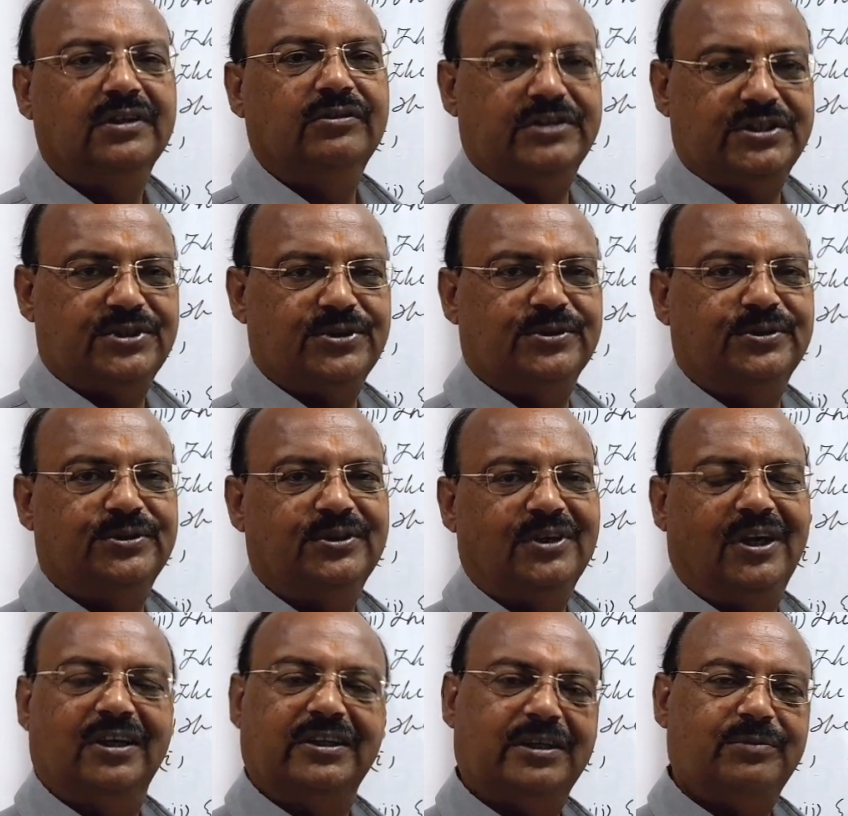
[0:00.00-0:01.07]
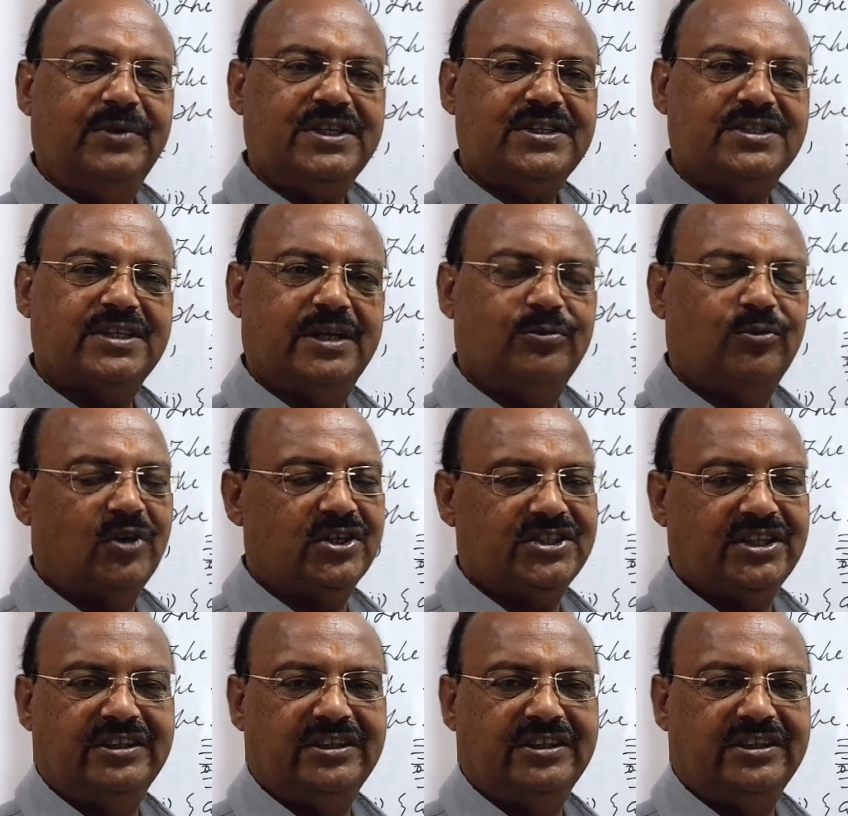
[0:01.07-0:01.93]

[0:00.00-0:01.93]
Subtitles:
Wish you all the best. Keep watching